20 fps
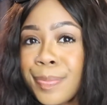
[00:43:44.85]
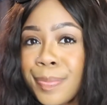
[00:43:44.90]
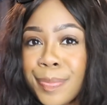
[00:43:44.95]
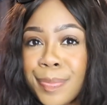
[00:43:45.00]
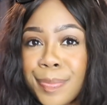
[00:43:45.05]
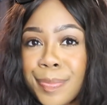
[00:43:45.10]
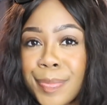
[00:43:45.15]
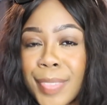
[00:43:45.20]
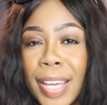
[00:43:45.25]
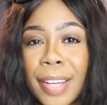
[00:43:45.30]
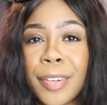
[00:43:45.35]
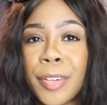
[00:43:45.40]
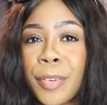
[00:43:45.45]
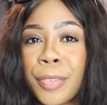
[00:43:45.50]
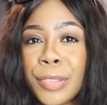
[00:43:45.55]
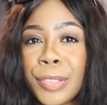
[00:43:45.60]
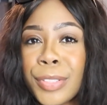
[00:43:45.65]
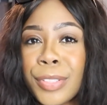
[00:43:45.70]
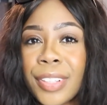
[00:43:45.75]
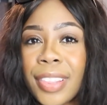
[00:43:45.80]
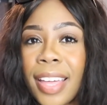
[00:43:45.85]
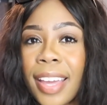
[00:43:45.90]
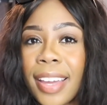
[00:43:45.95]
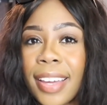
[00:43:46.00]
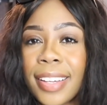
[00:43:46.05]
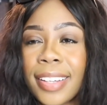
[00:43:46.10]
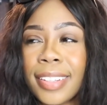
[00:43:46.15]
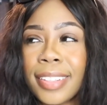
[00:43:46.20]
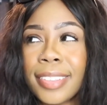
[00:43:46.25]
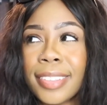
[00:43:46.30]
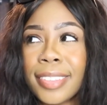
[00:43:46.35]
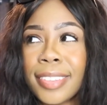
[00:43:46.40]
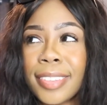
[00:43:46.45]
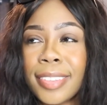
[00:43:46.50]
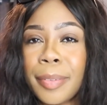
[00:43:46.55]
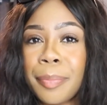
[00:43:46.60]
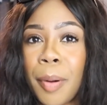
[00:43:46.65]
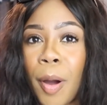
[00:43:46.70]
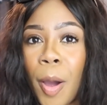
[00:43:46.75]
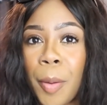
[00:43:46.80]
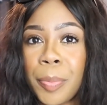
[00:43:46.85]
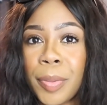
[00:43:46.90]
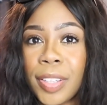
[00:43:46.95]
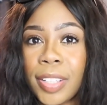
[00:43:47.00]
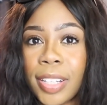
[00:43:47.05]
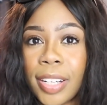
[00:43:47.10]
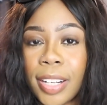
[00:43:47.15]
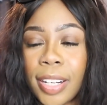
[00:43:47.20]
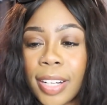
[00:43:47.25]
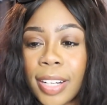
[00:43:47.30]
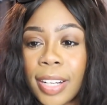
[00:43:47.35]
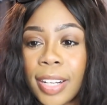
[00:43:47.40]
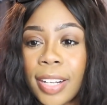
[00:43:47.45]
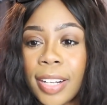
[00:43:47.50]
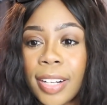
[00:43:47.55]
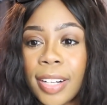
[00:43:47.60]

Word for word: Hmm, I don't know if those are like the popular